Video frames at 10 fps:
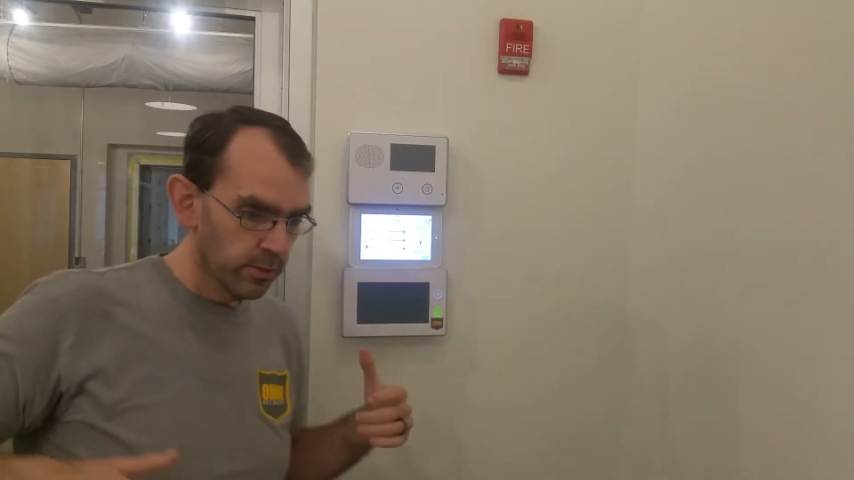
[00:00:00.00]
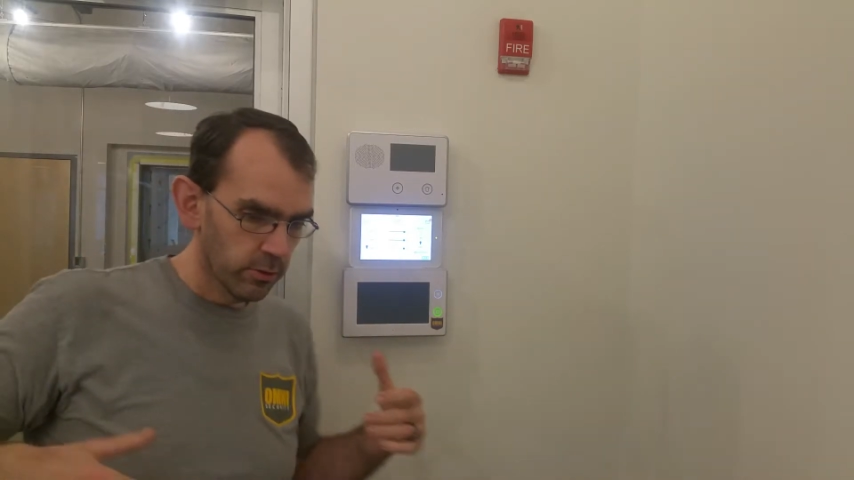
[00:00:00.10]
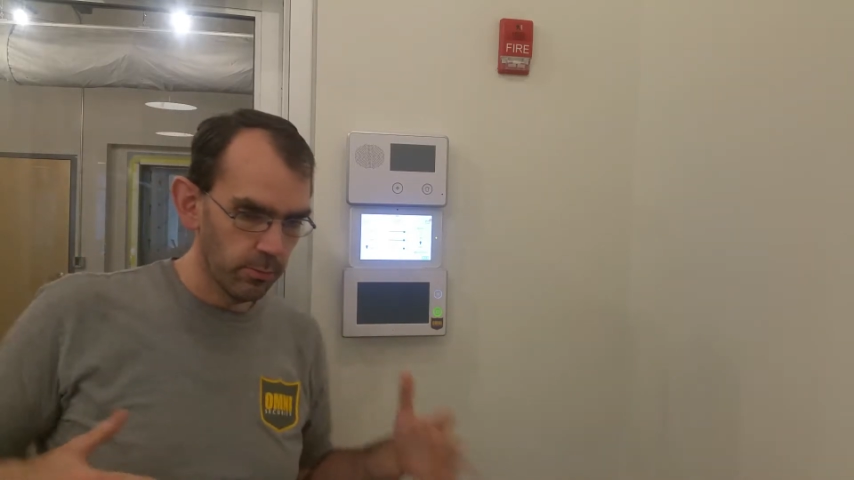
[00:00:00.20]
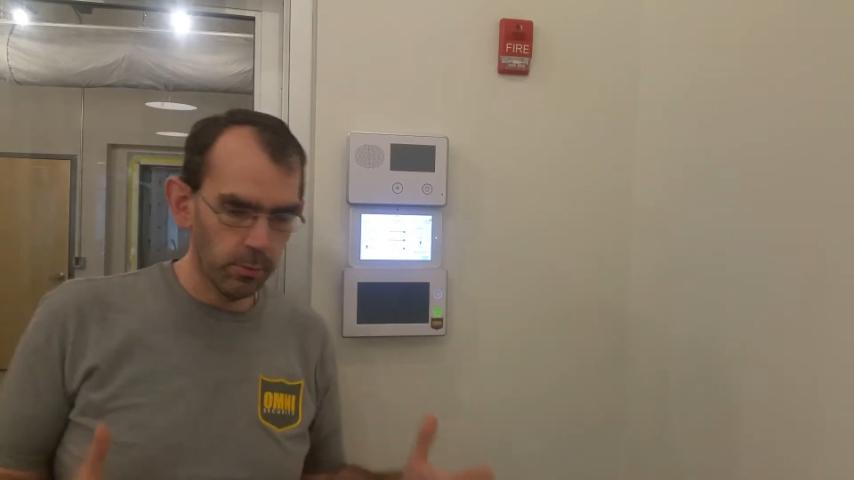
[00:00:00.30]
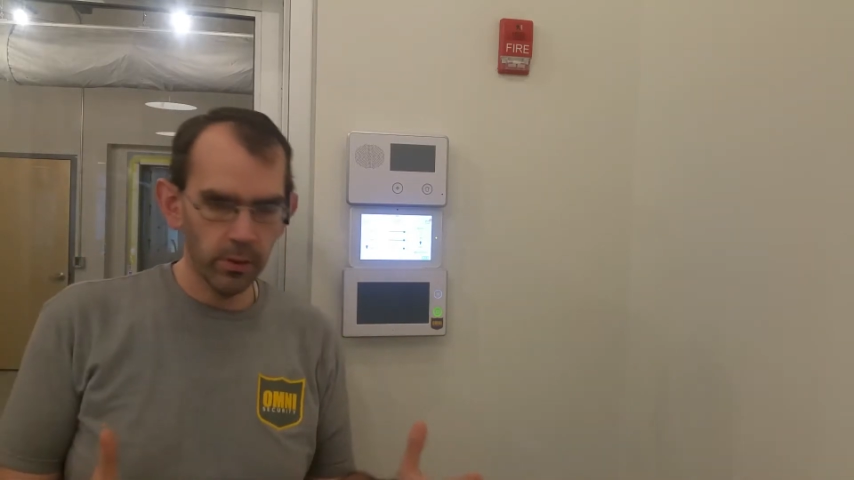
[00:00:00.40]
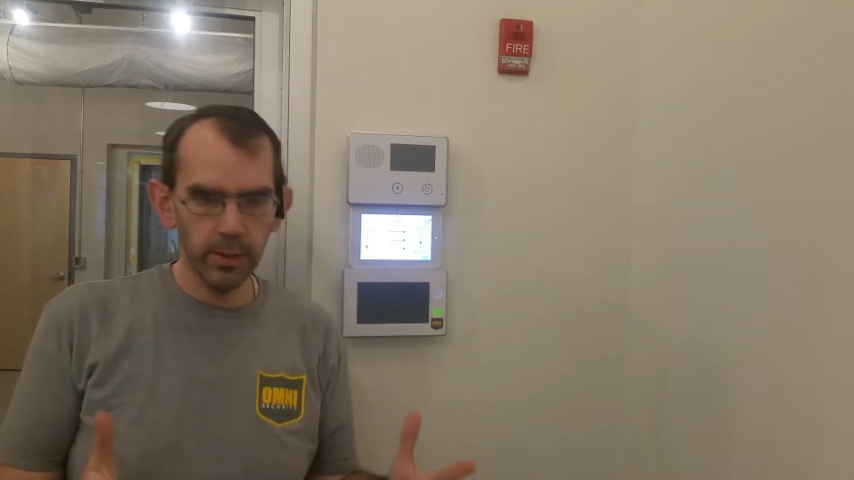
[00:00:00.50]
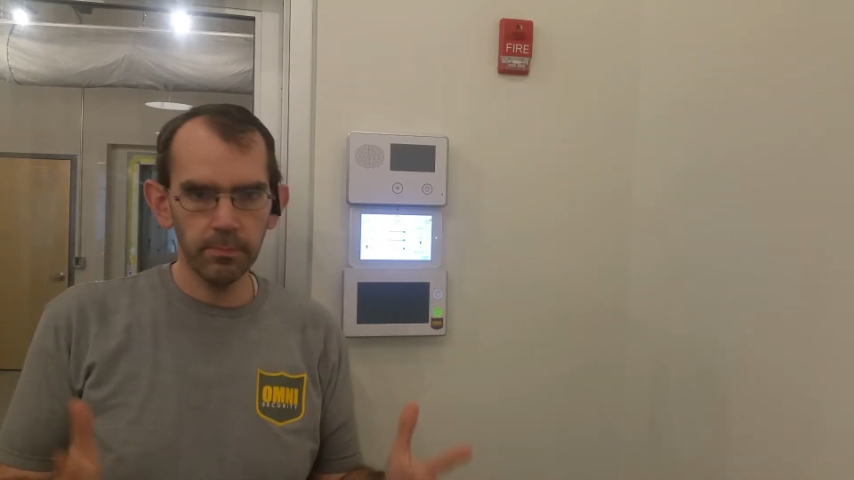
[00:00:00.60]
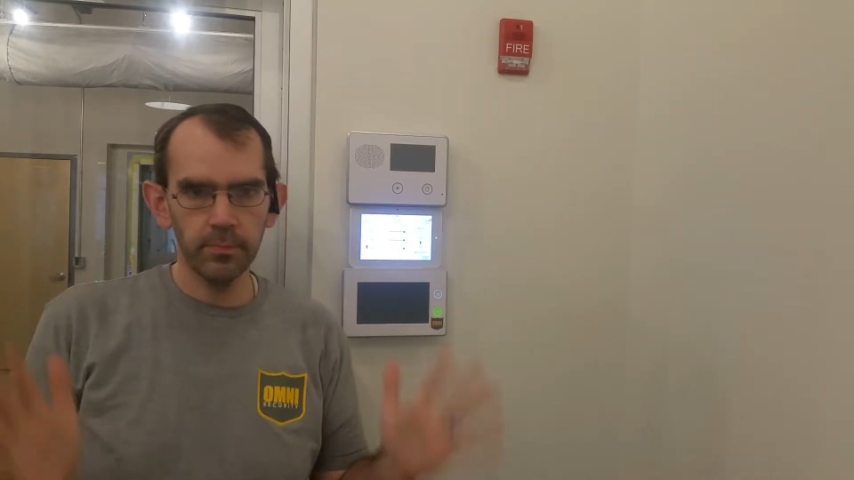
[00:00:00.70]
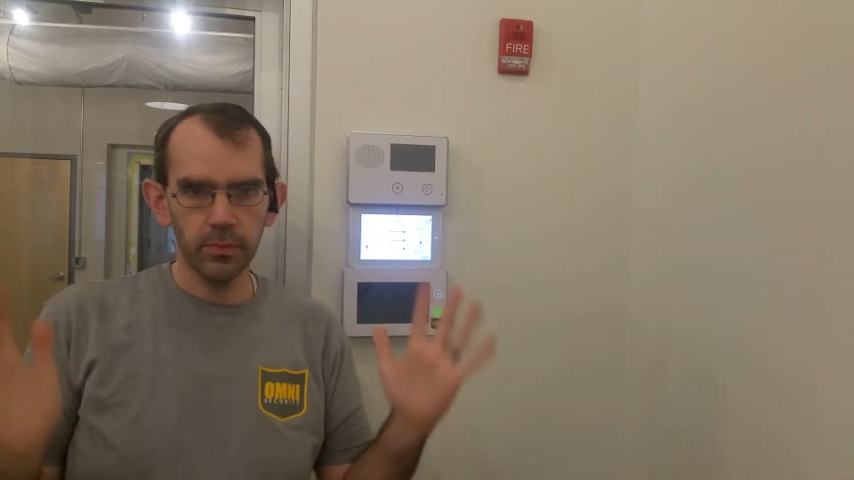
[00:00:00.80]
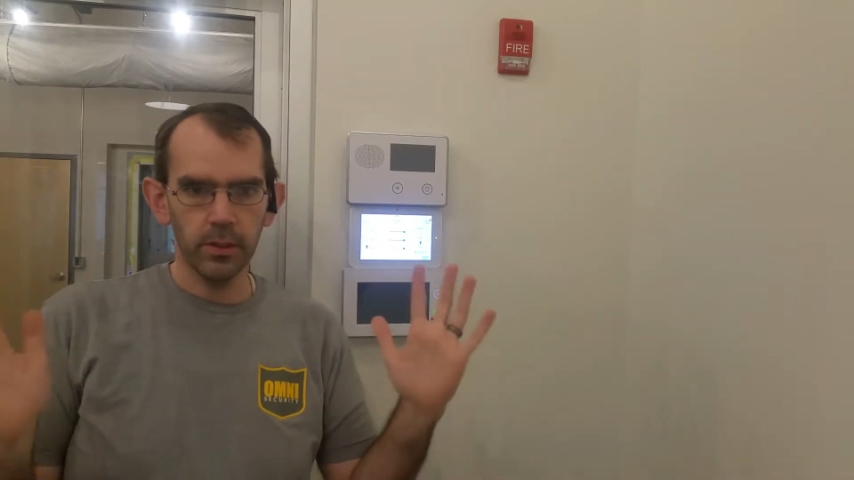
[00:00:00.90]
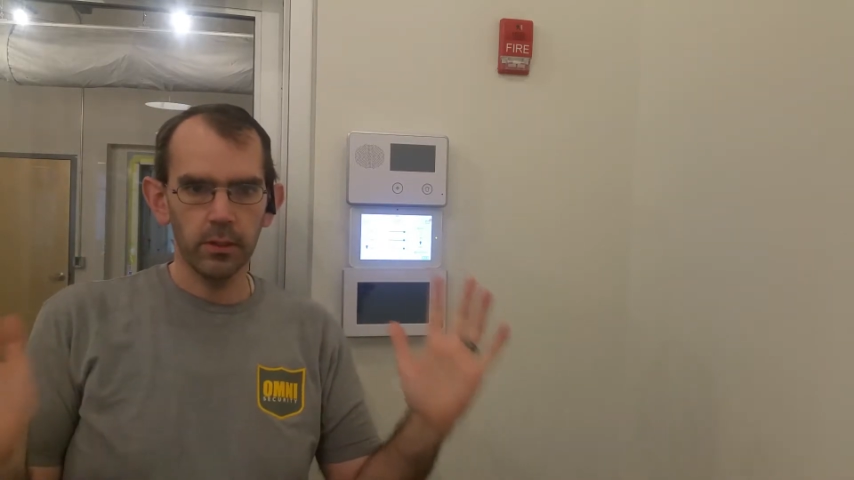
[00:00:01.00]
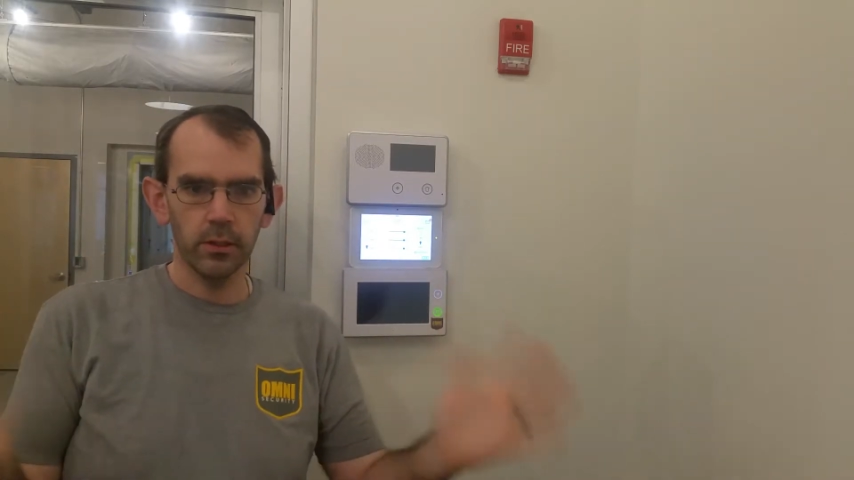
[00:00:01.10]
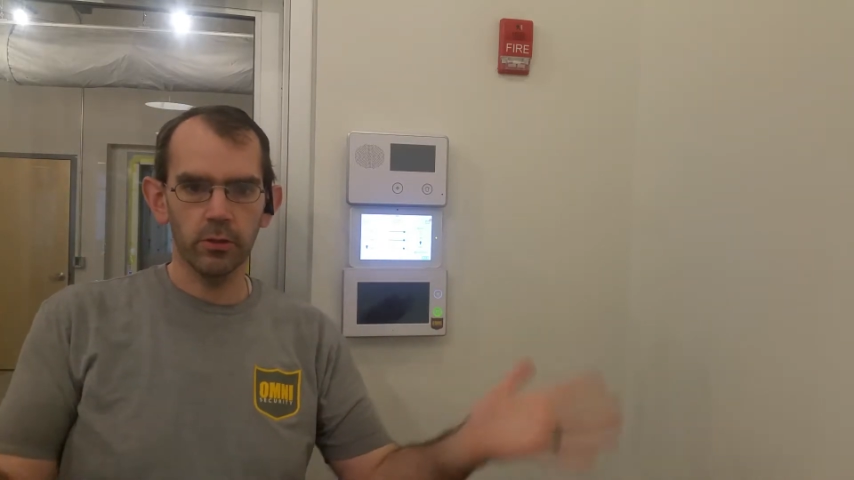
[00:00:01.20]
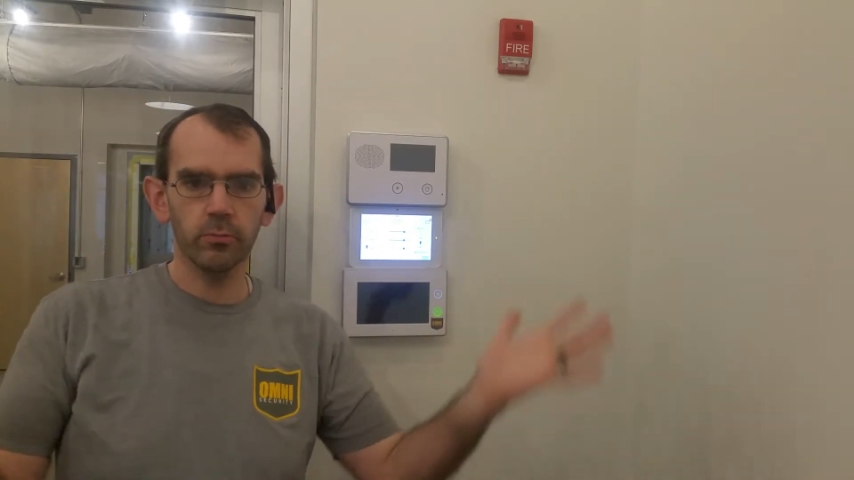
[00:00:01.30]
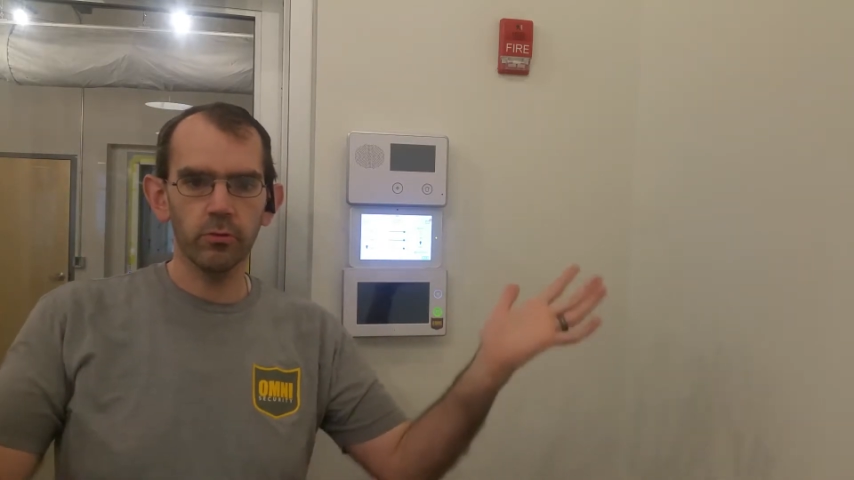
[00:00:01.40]
You pull up,
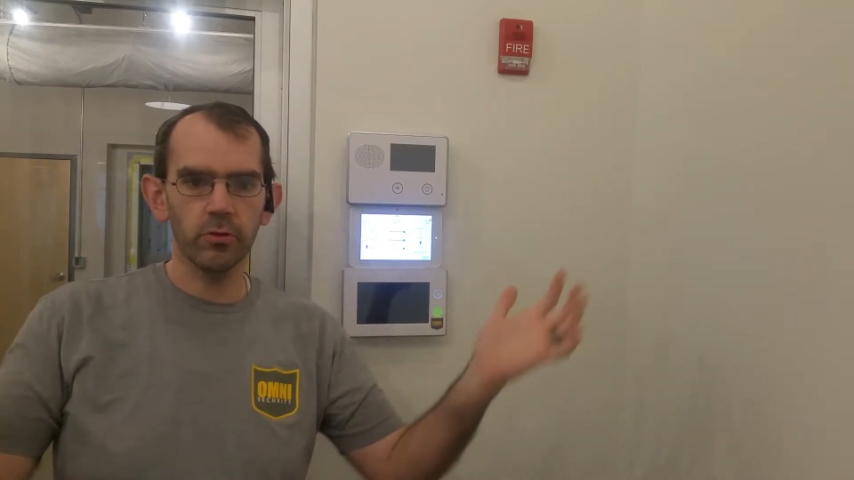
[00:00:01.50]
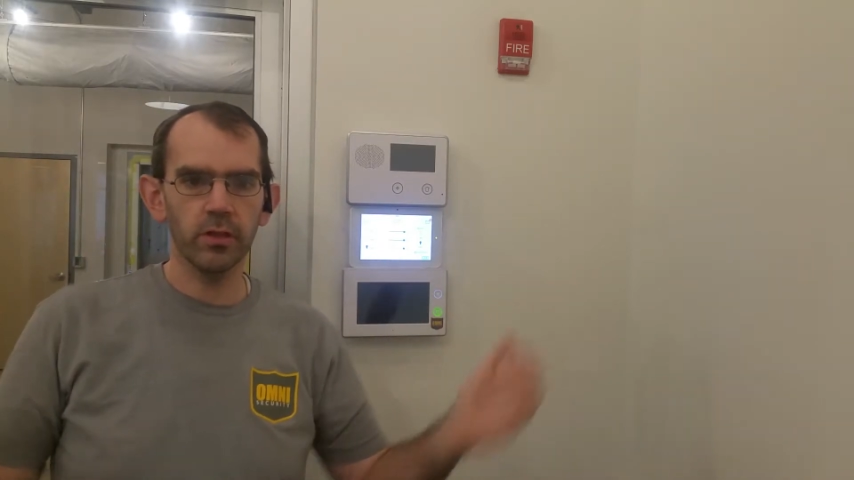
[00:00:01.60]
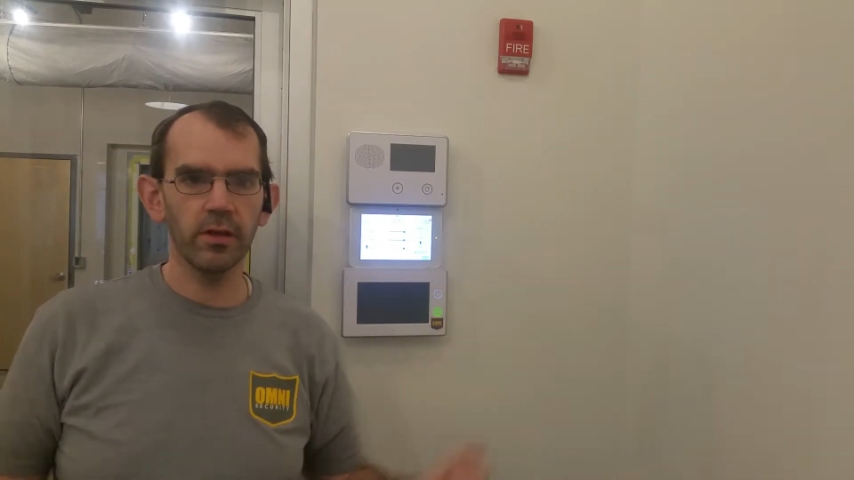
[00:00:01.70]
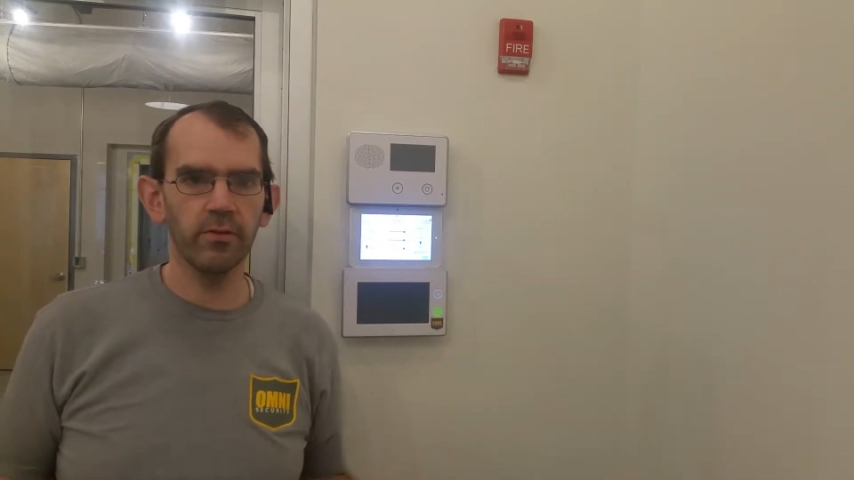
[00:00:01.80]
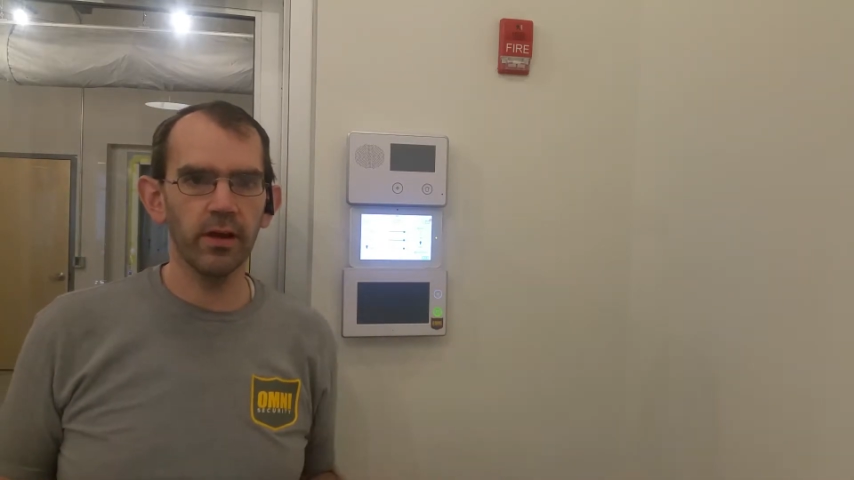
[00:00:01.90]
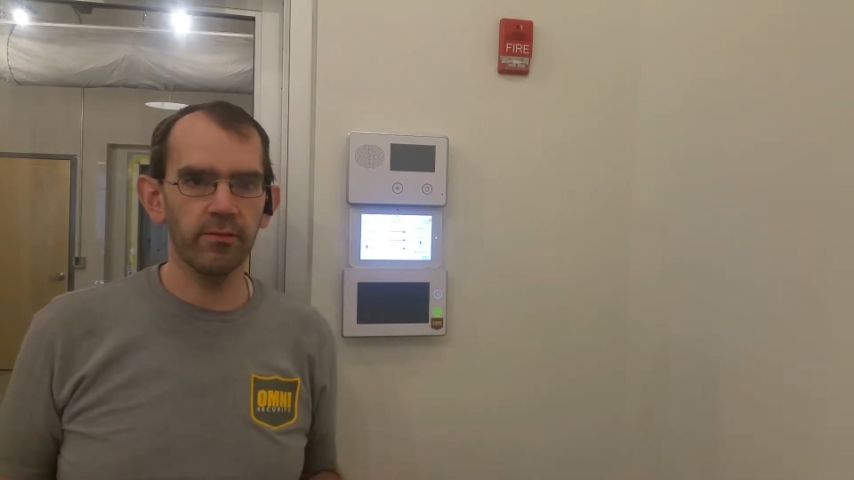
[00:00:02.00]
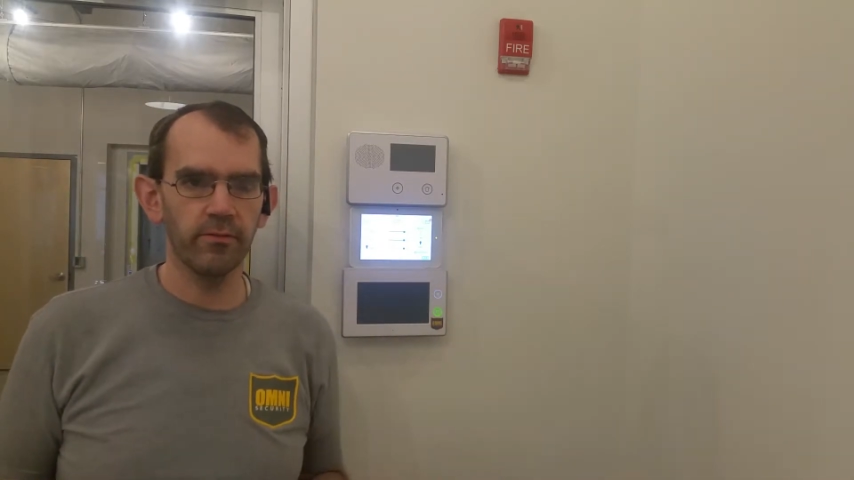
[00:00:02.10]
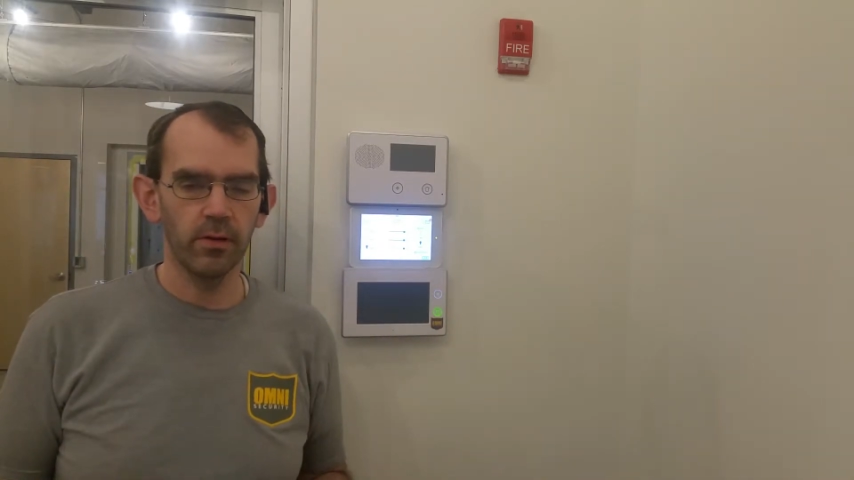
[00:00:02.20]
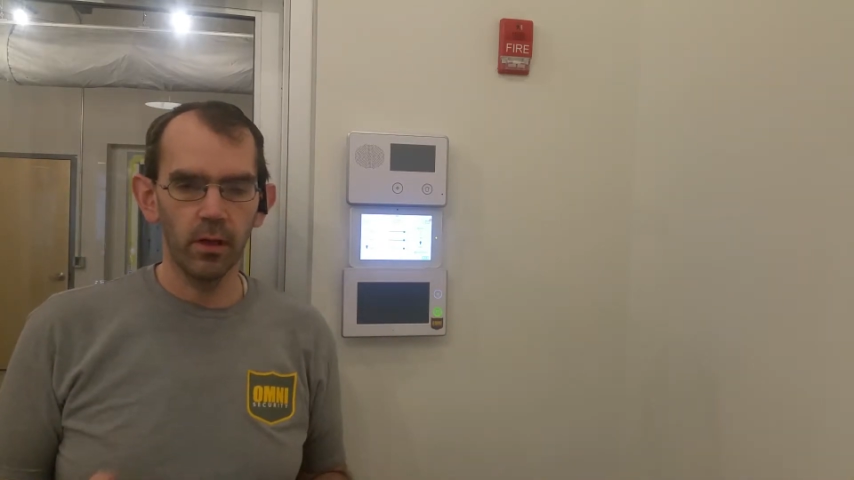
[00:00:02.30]
system turns itself off.